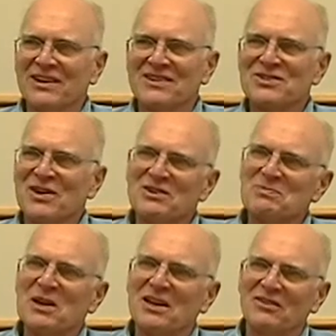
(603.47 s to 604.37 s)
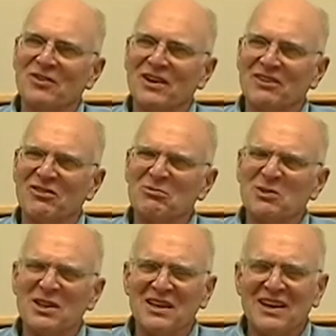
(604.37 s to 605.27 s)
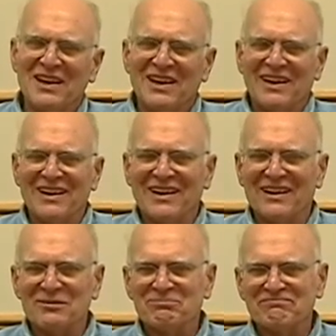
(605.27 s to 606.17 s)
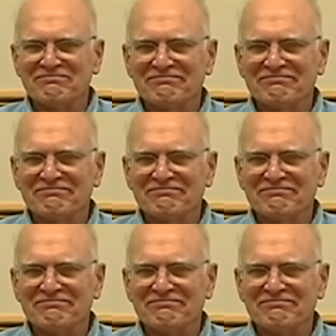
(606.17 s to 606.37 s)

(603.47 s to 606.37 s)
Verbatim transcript: and so I was making fun of them. And um,